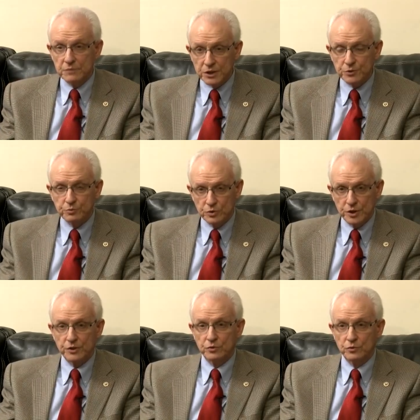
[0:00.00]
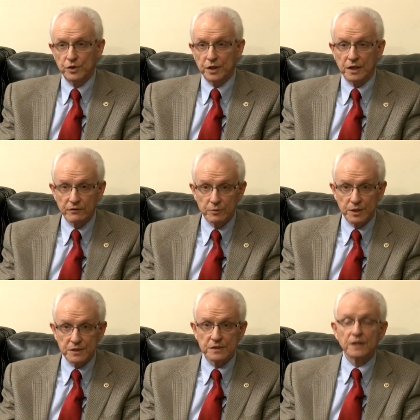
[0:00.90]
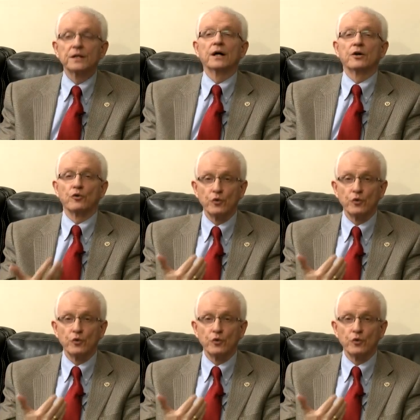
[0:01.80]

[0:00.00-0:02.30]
much more to the governments that are